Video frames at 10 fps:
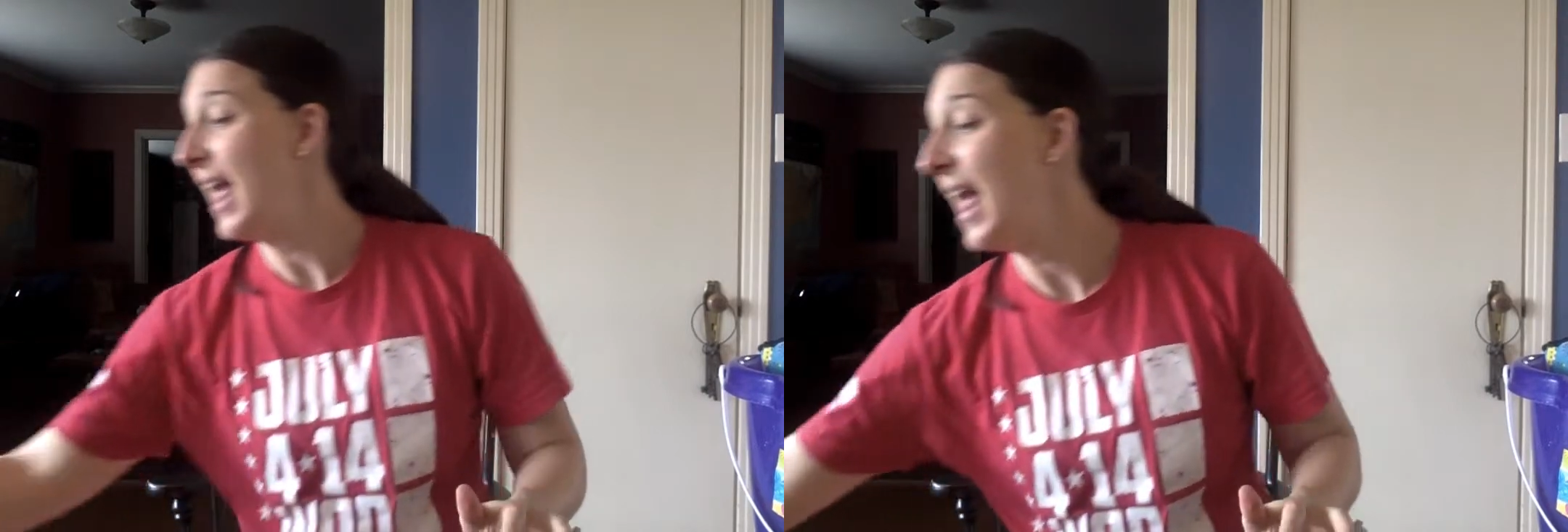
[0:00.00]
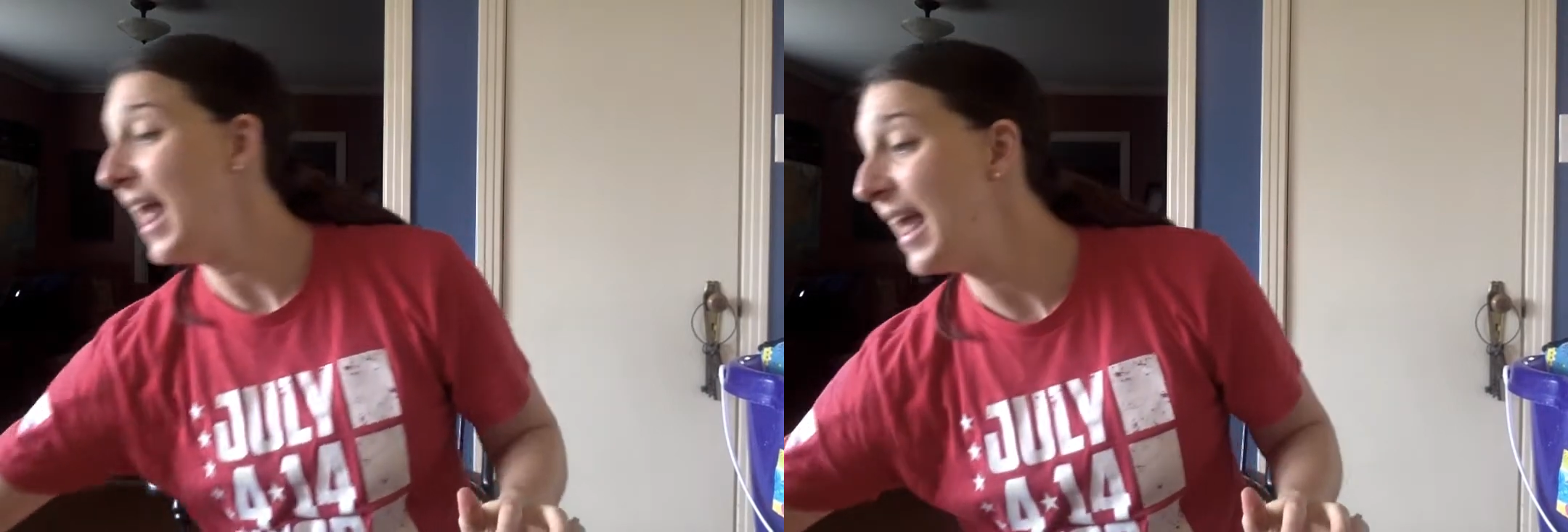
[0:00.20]

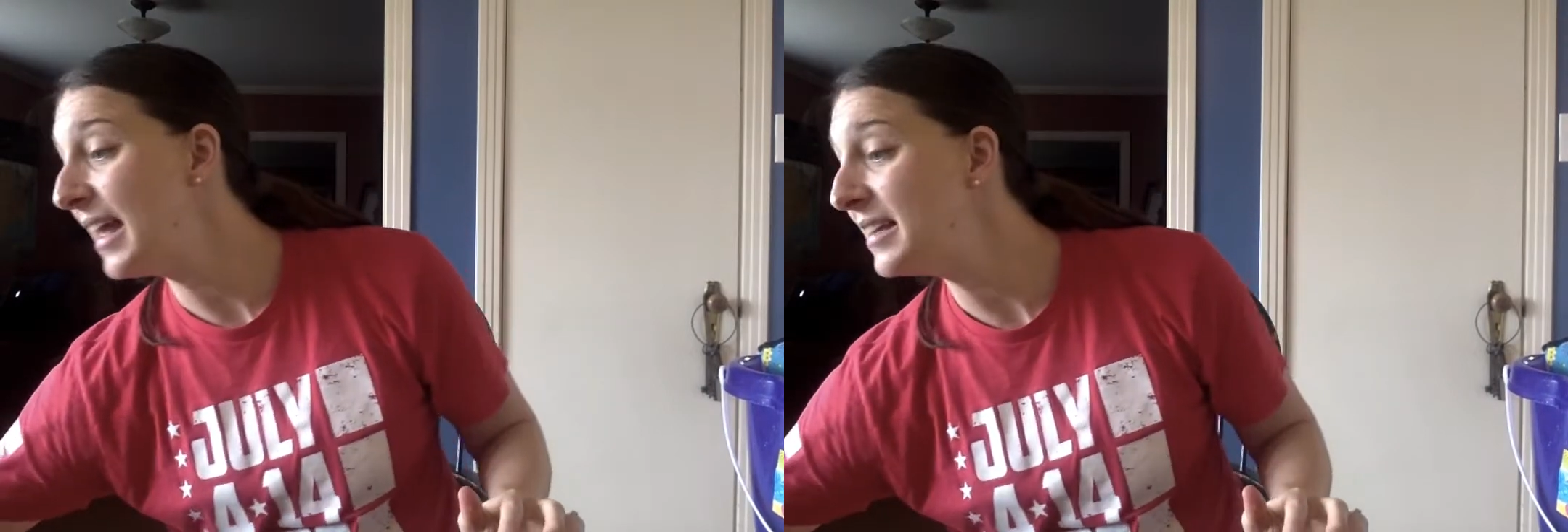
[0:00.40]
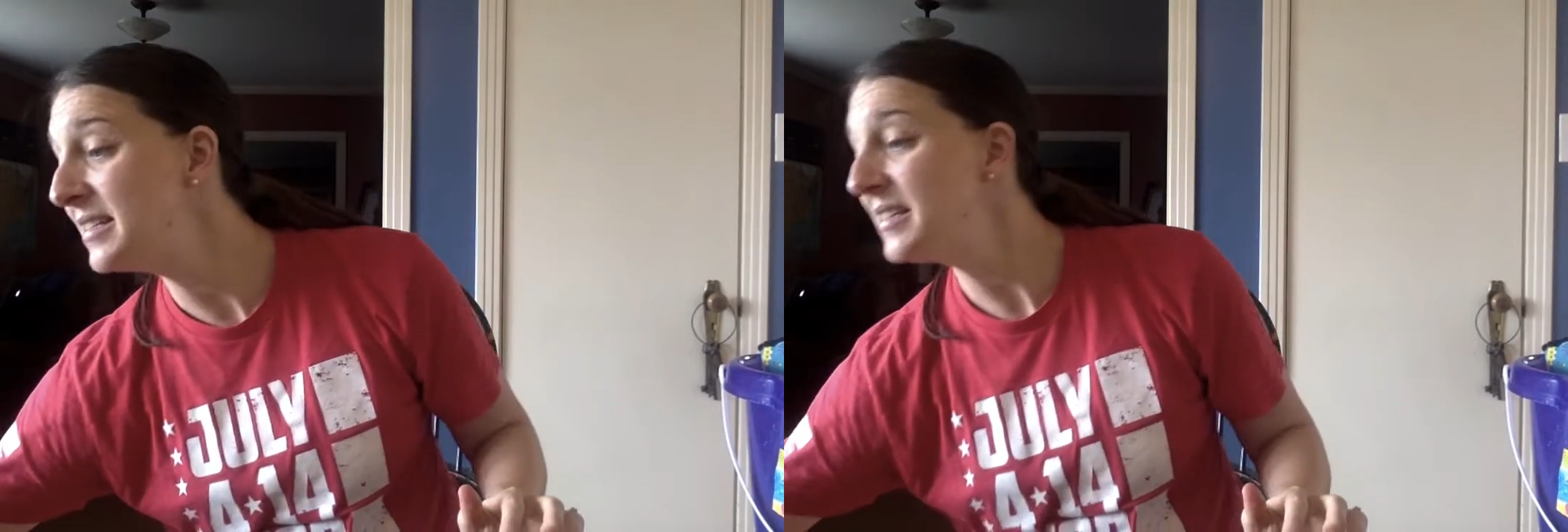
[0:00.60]

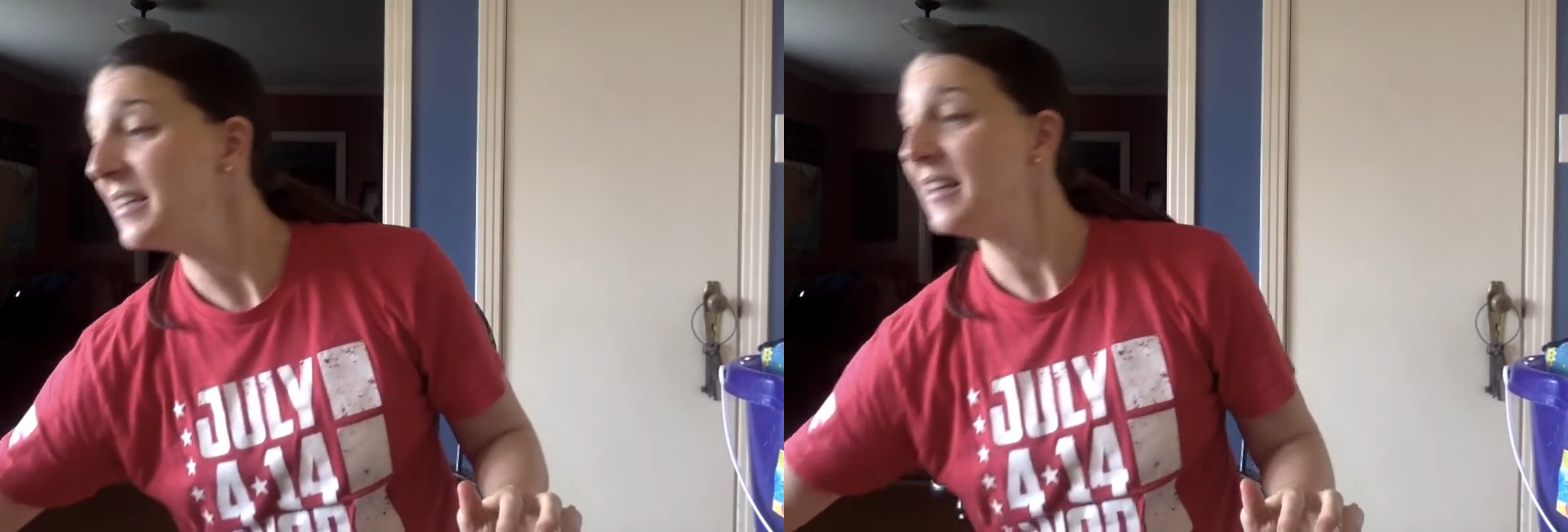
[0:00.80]
and